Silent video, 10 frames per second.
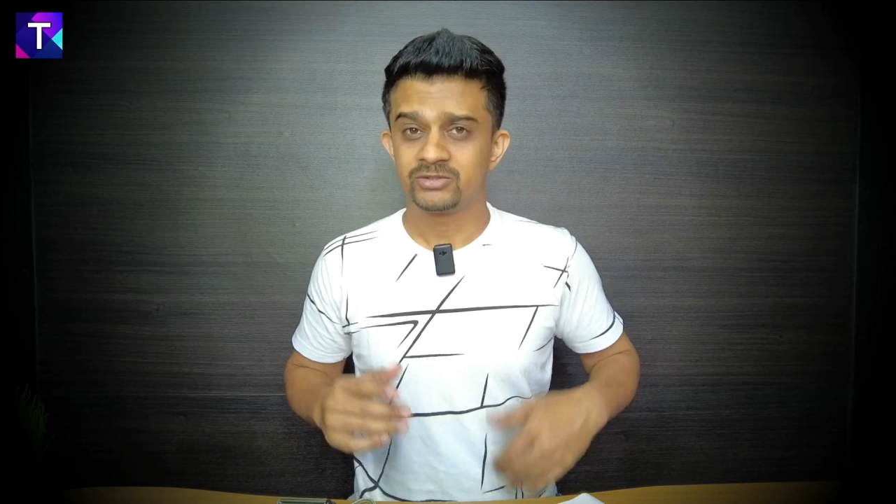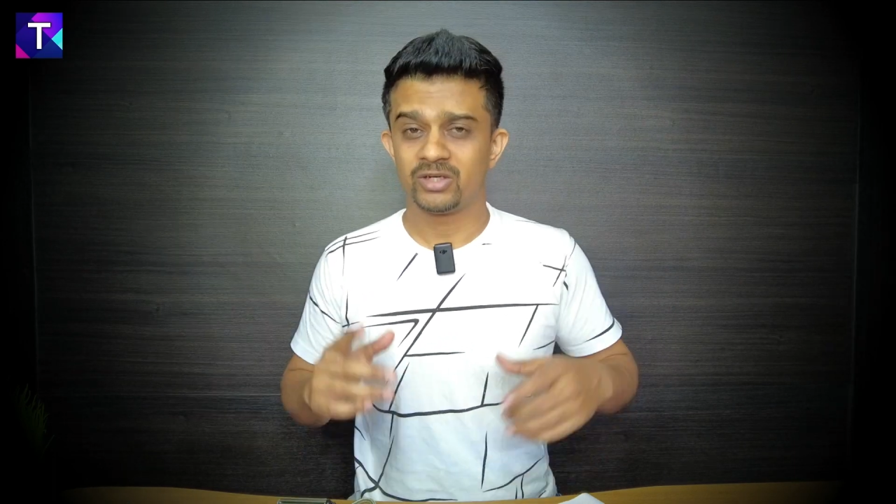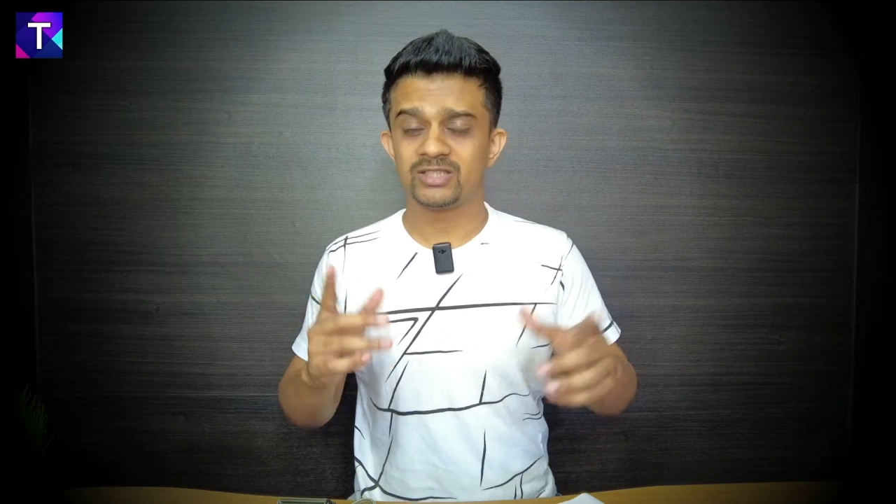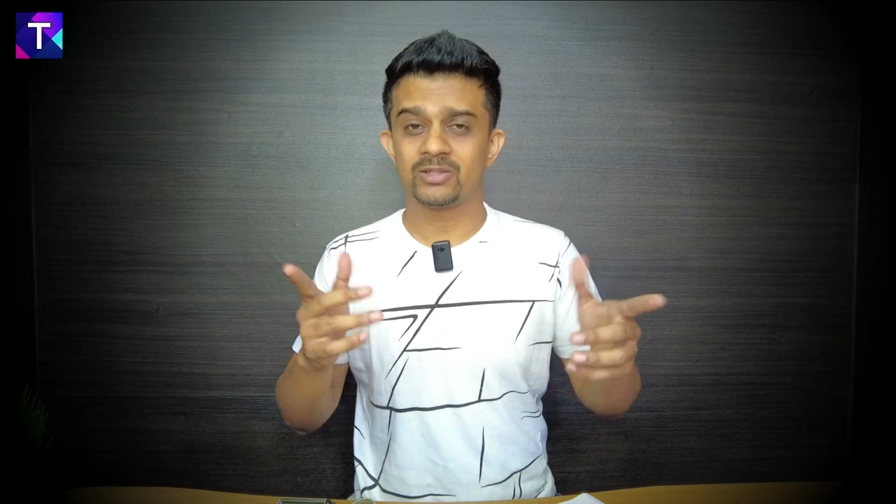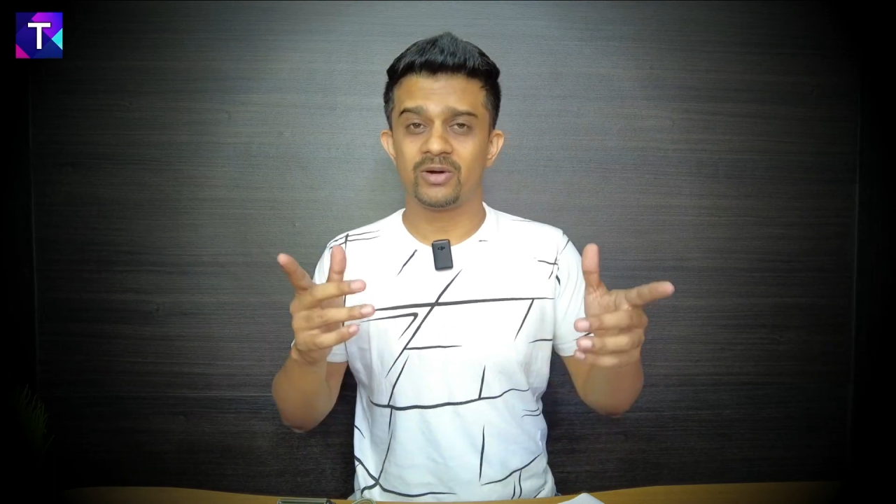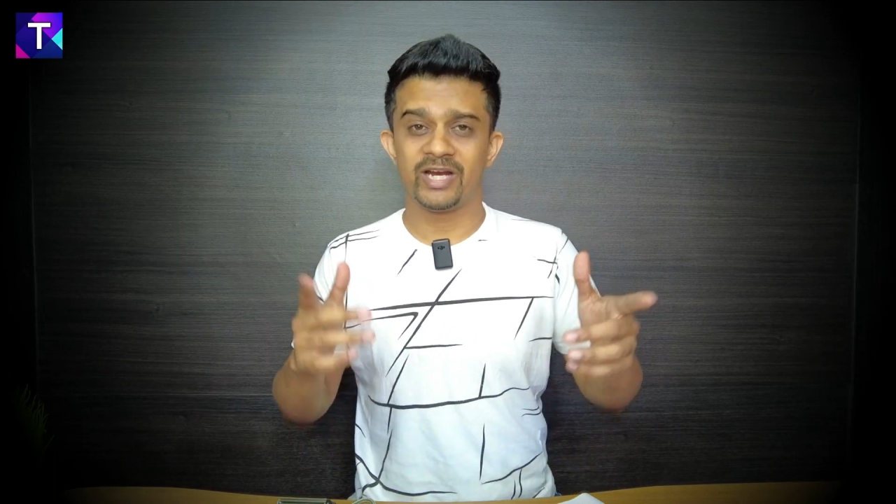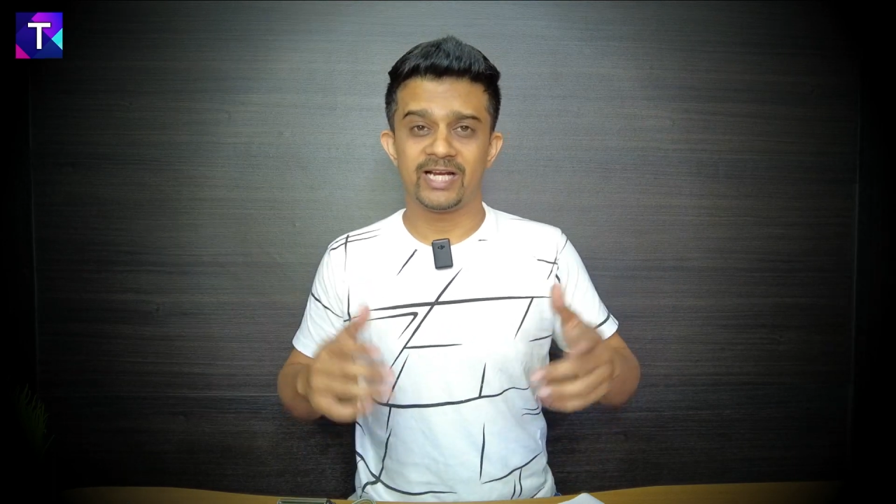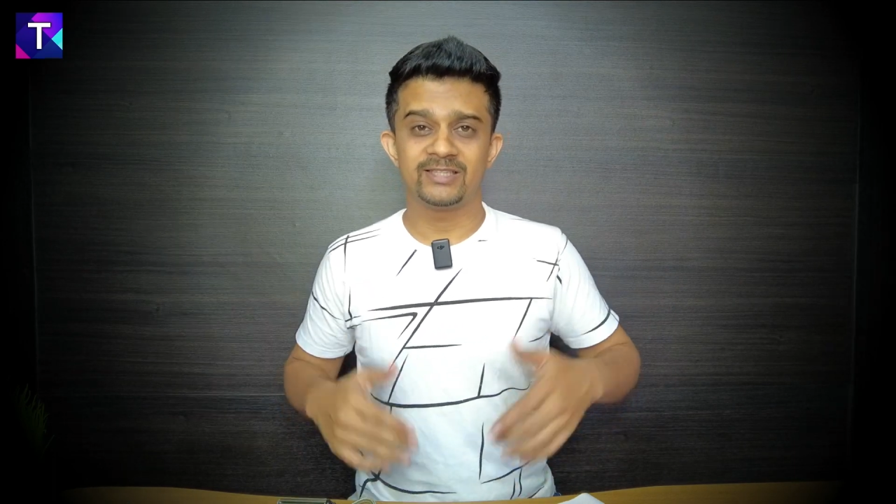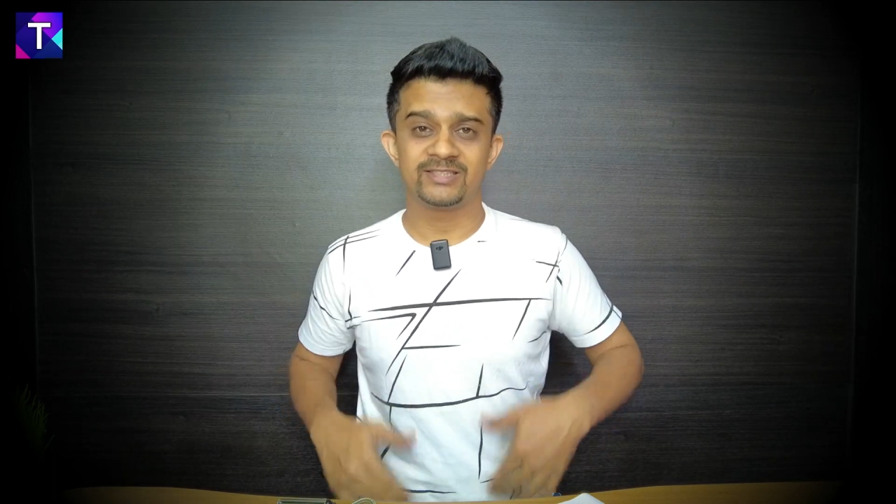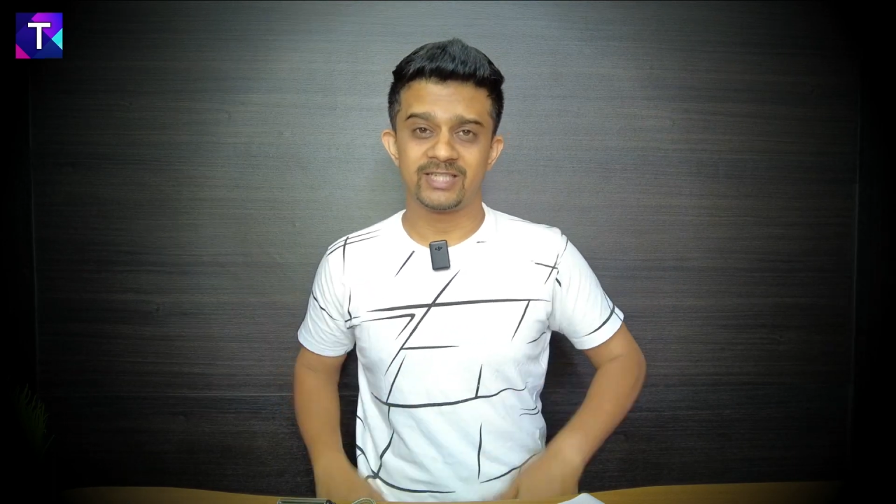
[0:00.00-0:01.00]
So let's go ahead
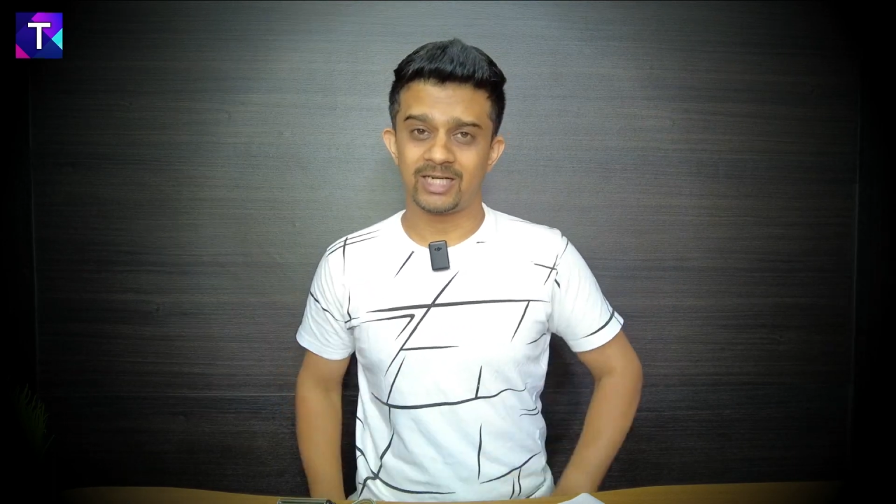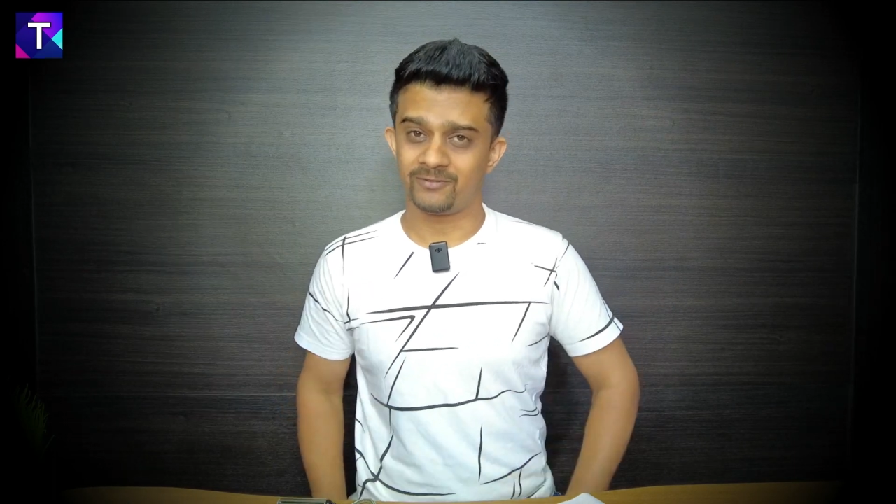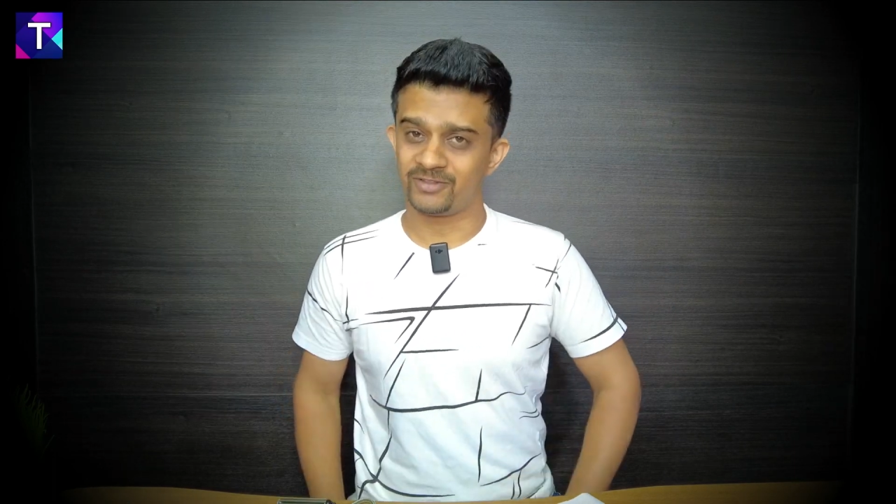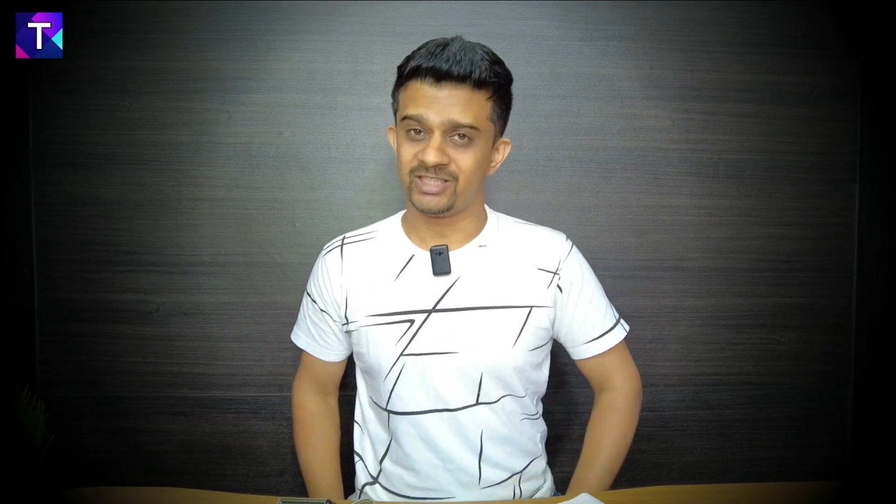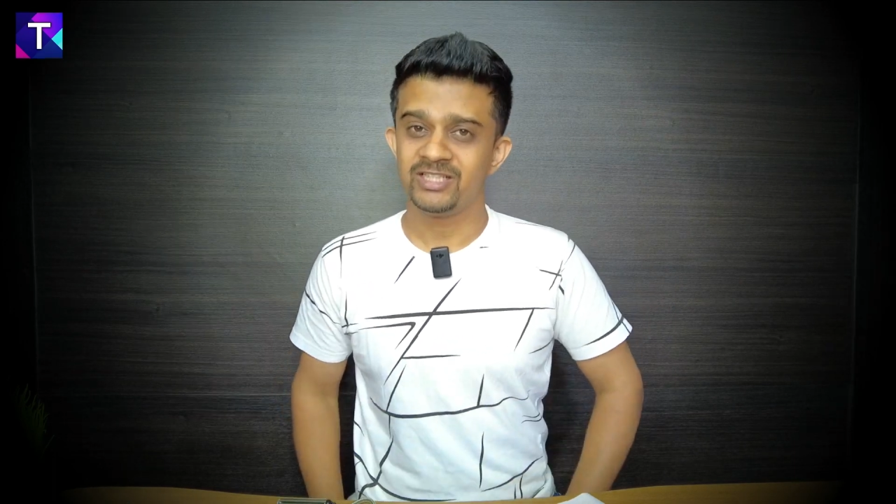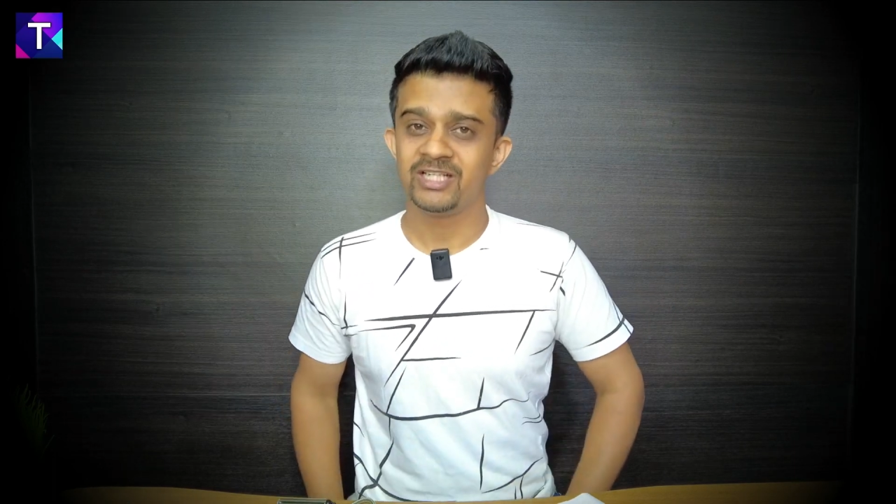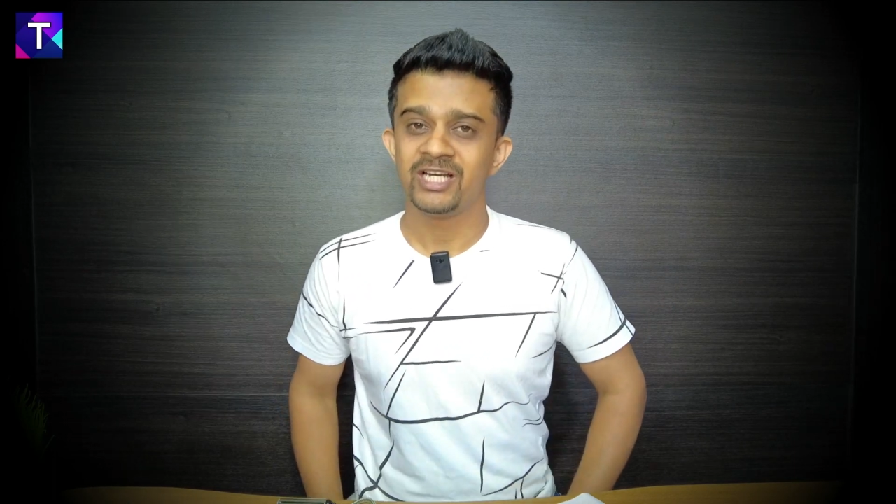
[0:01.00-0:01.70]
and start up with the